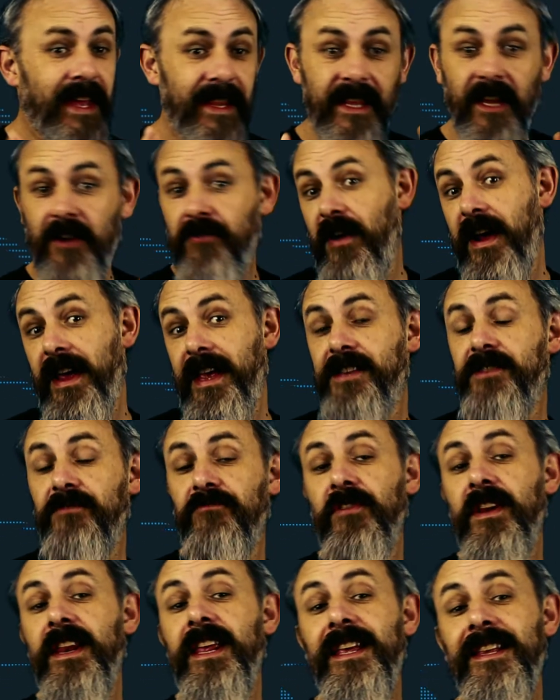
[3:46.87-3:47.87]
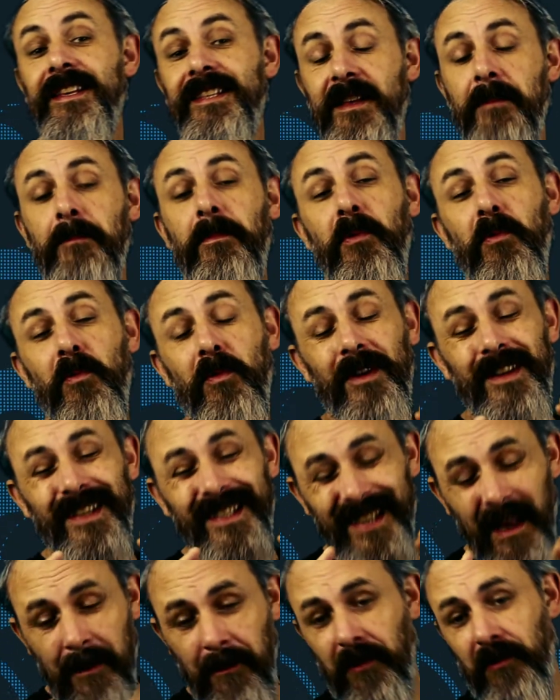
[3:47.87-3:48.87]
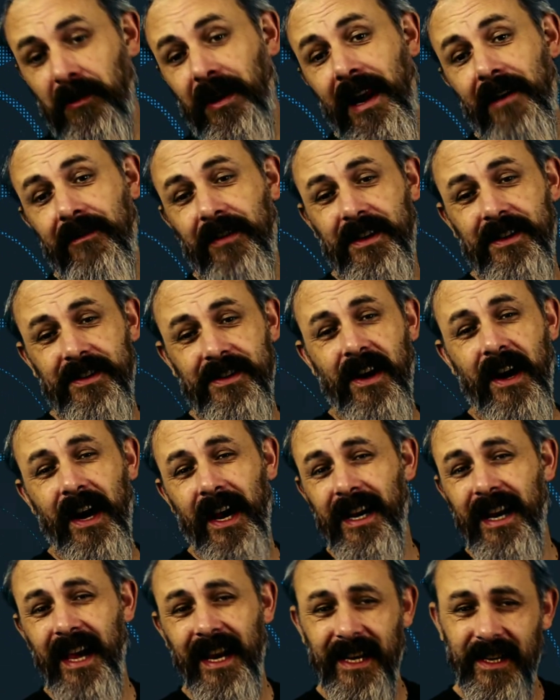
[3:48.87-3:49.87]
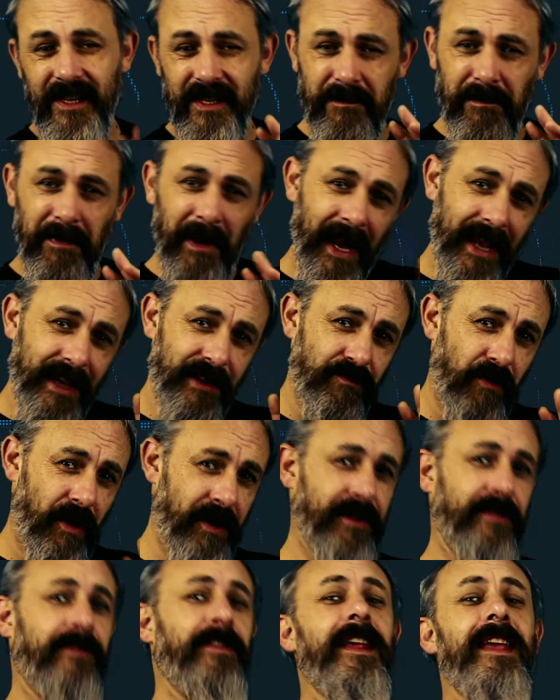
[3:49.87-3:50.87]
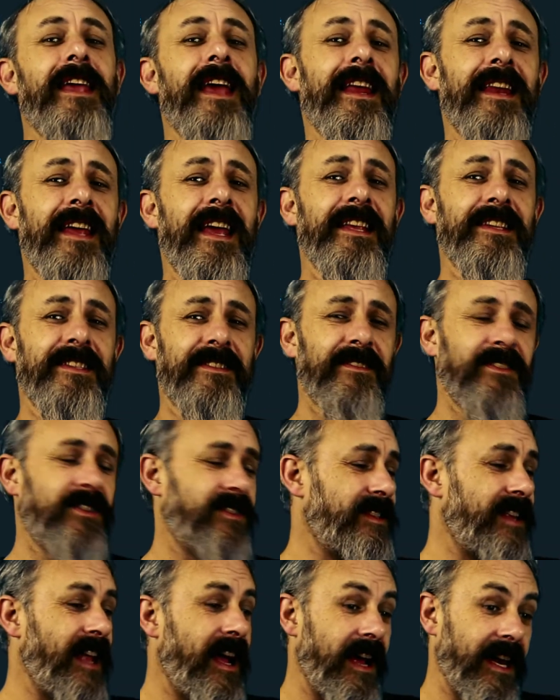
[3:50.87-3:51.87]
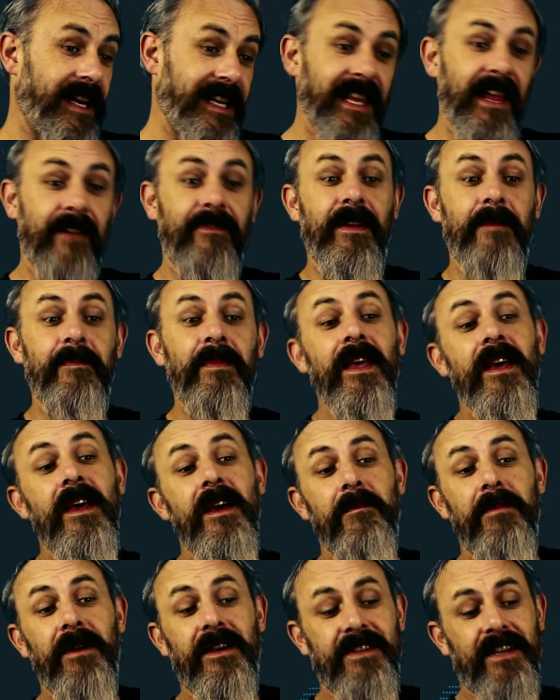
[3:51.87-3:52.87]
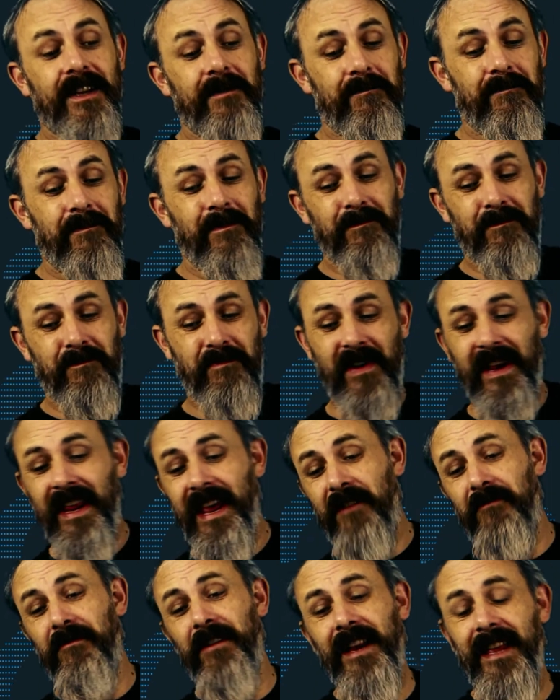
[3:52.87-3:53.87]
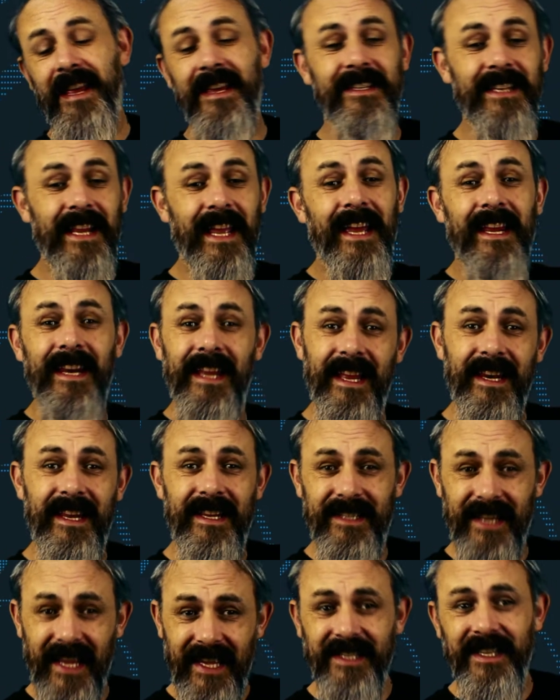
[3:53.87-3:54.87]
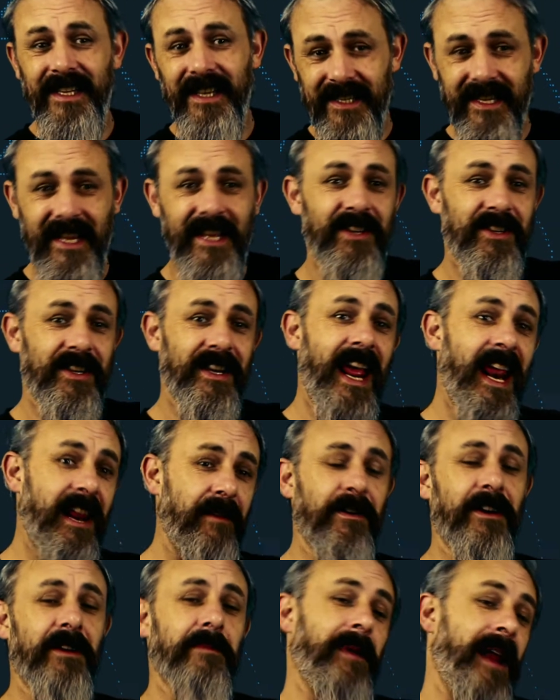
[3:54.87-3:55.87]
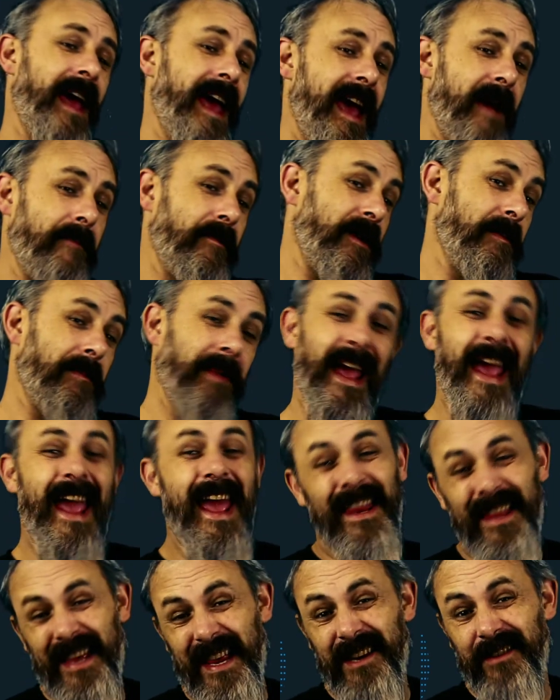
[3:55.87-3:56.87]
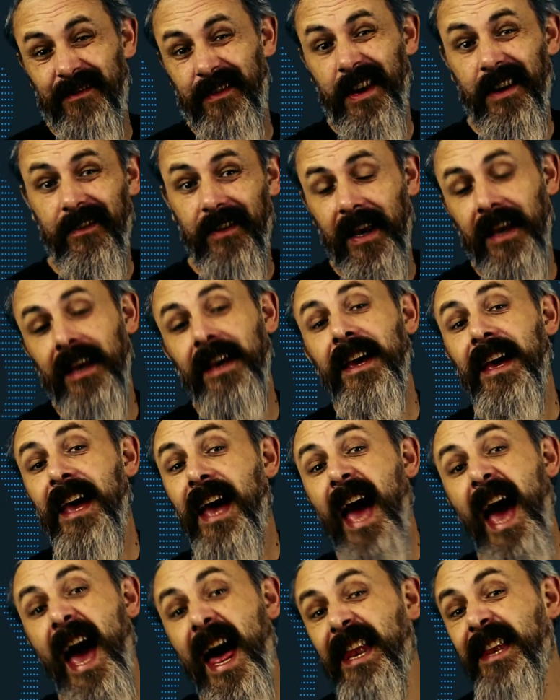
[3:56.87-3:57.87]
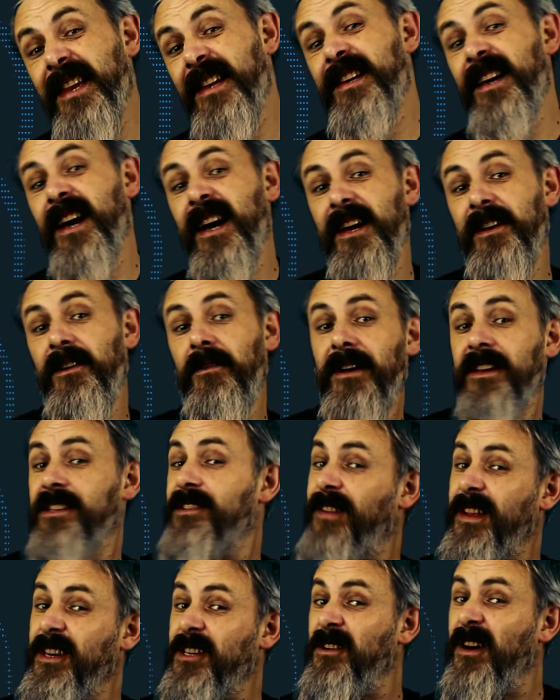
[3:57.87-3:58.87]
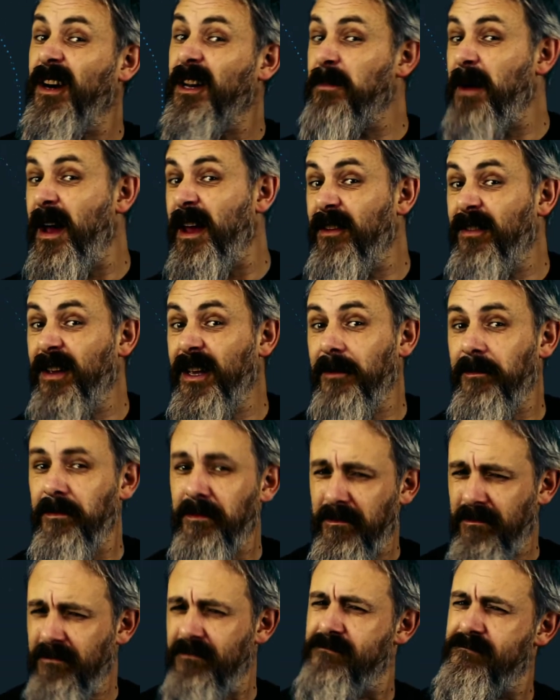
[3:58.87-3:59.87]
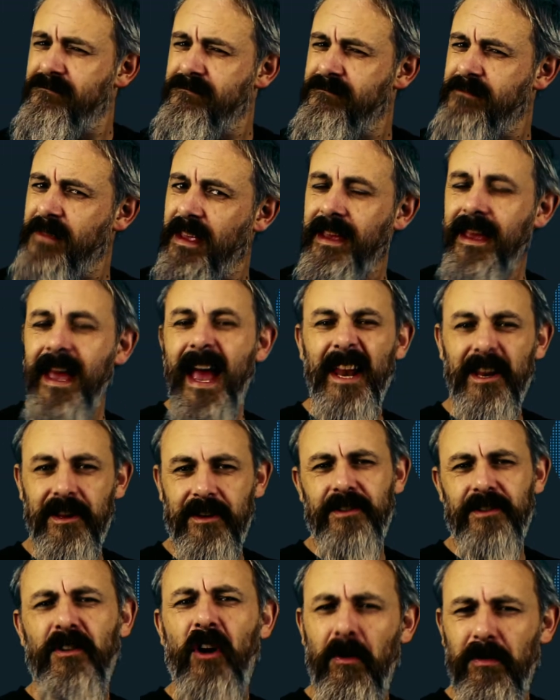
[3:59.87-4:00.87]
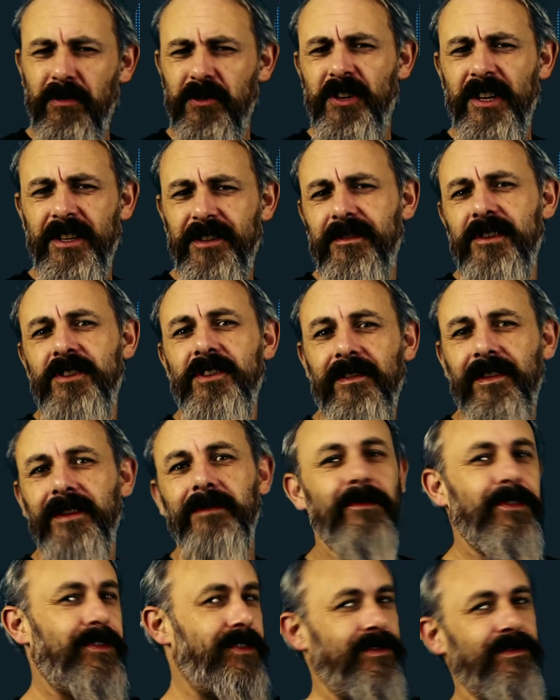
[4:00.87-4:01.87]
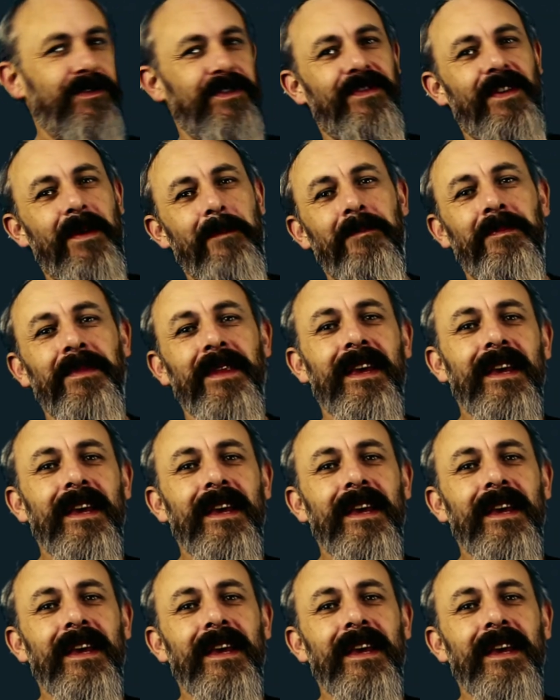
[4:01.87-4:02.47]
They're great. It's a really simple clever design, and it just plays wonderfully, and it is just, I love it because I can bring it out really easily, and it's easy to teach, and anyone can play it, and we can play it at the end of an evening, and no one has to think too hard about anything. And you a whole bunch of shit to each other, which is always fun.